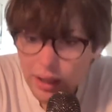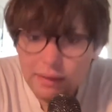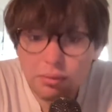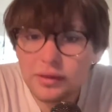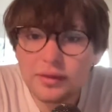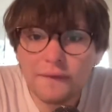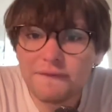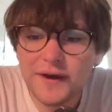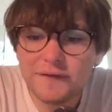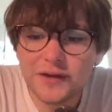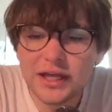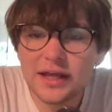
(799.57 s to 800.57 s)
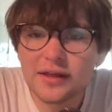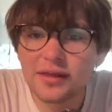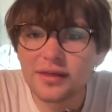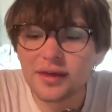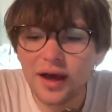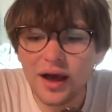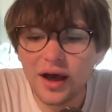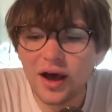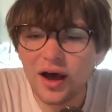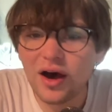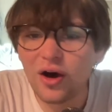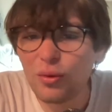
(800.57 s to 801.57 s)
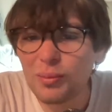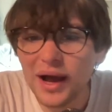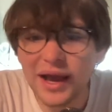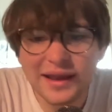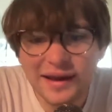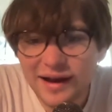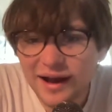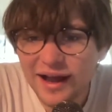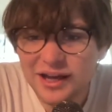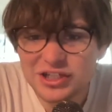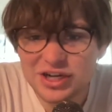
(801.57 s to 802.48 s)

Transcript: It was the 50s. Oh my gosh,